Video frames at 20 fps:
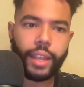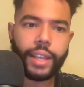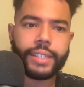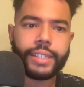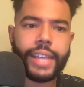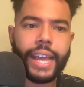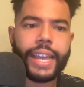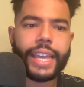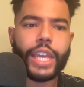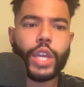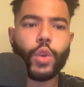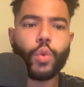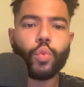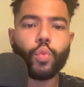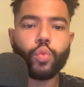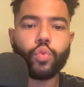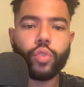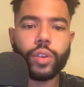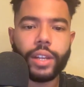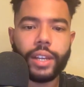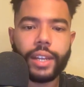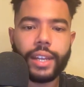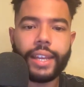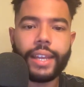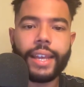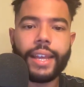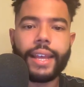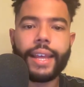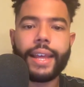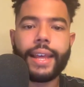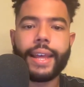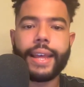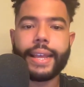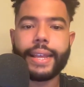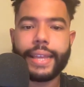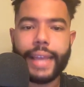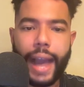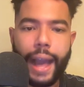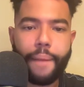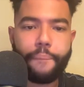is that he really
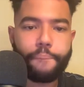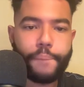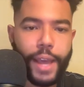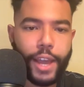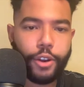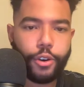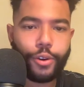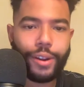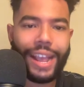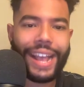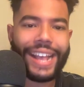got better